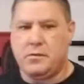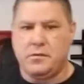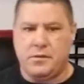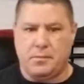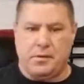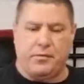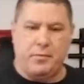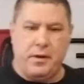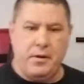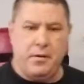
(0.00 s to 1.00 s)
Simply
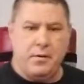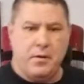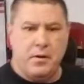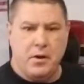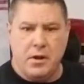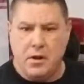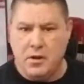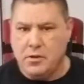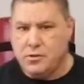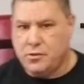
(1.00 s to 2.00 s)
from here,
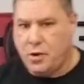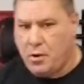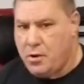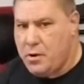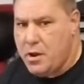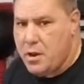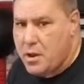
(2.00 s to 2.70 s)
turn,